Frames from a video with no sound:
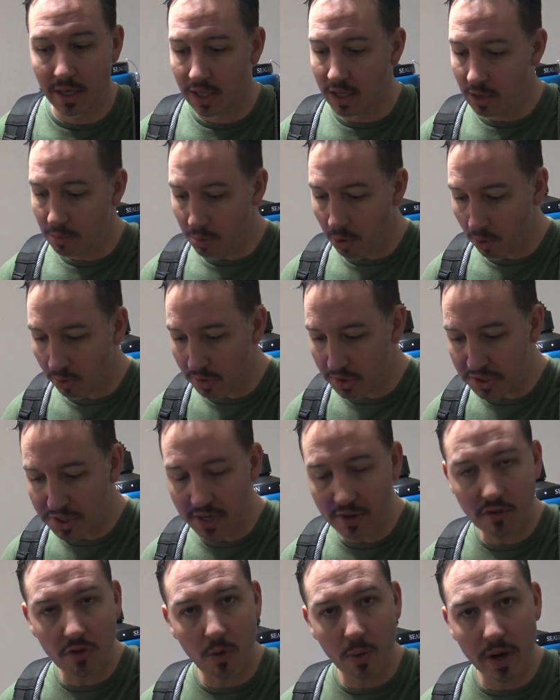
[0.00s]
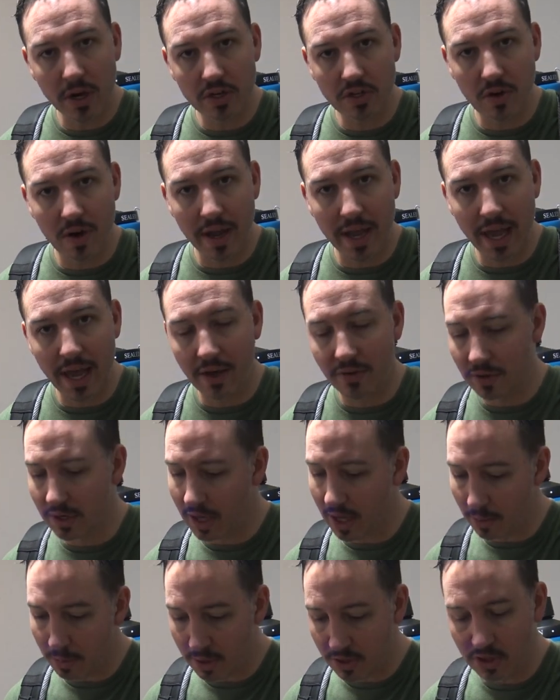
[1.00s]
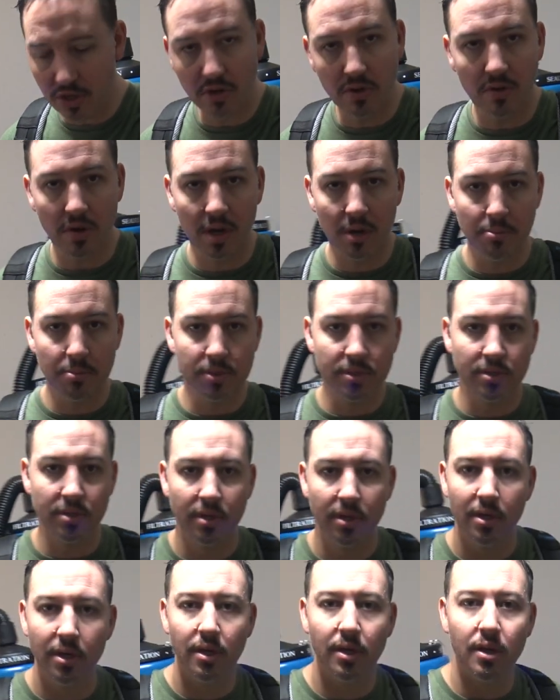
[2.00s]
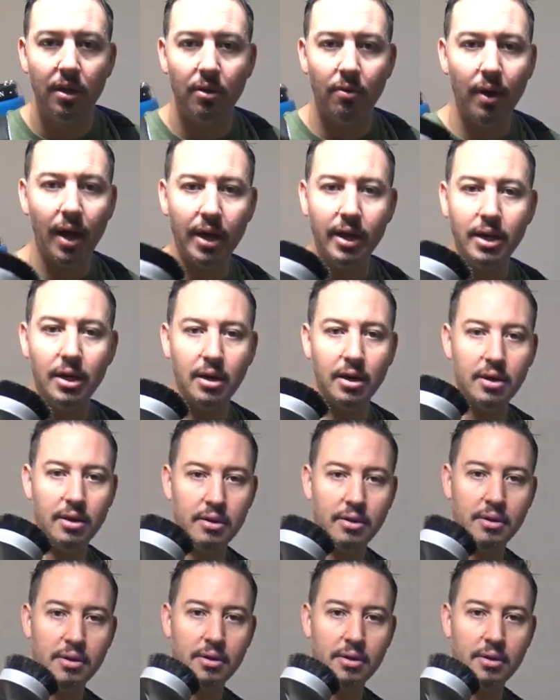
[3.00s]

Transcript: You pull the silverware tray out and you got a bunch of crumbs right here.